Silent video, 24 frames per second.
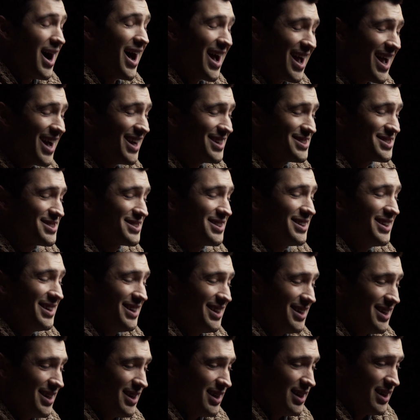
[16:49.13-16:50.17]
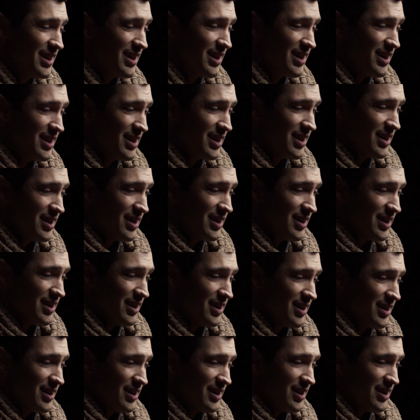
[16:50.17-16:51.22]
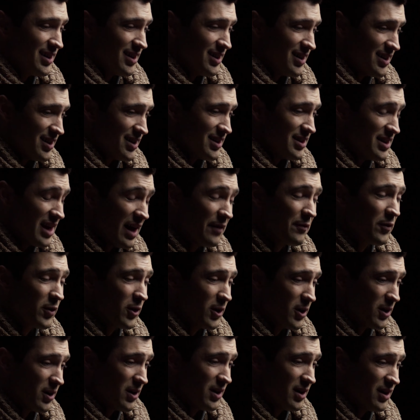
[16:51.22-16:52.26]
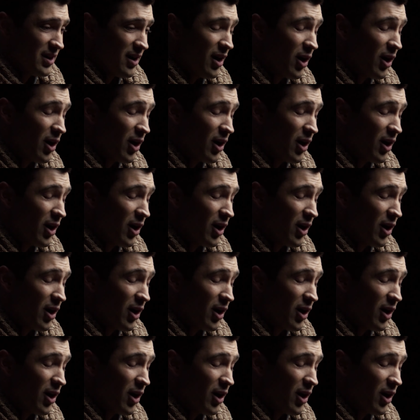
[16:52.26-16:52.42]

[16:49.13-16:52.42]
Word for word: I asked, not for